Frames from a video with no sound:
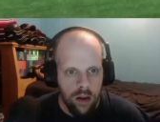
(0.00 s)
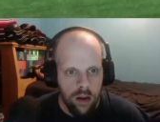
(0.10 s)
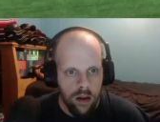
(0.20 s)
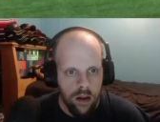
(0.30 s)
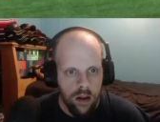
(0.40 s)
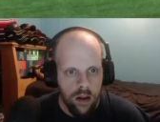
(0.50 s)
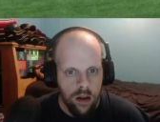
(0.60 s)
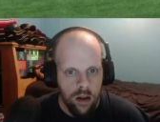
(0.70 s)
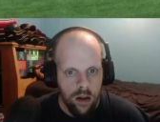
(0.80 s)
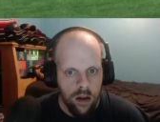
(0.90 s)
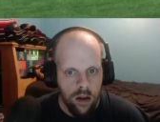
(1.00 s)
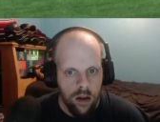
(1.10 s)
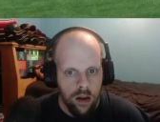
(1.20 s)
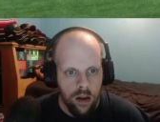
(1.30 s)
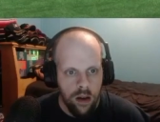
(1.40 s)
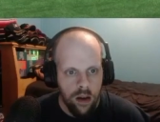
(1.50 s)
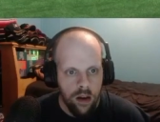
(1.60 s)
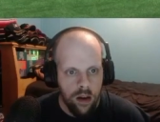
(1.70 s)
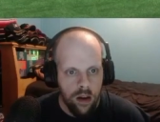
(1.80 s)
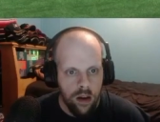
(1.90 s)

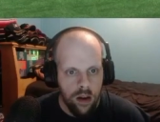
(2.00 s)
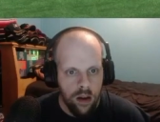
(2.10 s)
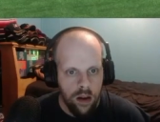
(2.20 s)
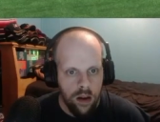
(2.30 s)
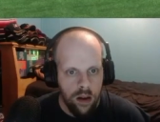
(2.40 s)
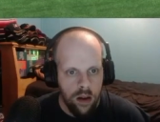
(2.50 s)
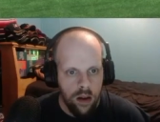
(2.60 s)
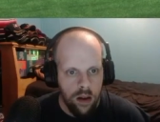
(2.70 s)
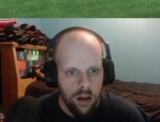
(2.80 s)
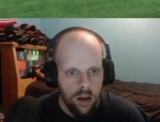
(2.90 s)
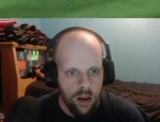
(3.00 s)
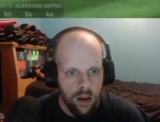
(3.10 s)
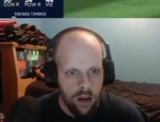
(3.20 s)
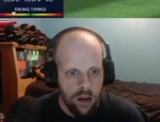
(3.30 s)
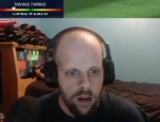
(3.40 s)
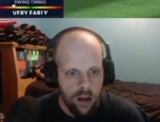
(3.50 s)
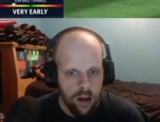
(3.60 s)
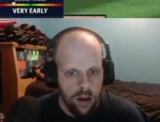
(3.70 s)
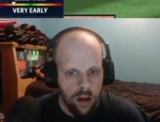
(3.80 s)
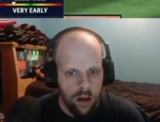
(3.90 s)

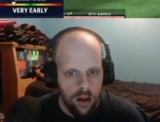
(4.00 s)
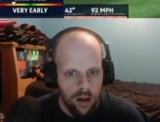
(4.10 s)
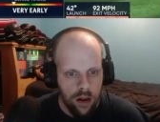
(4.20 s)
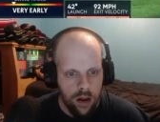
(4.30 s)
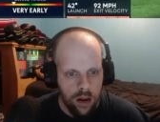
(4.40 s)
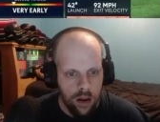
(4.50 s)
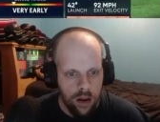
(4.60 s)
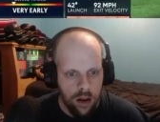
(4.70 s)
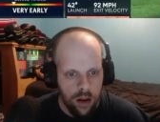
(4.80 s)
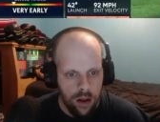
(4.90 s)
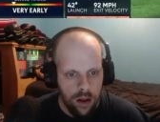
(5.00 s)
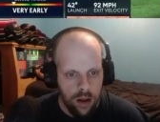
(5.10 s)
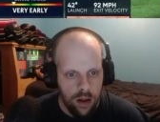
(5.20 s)
No one is speaking in this clip.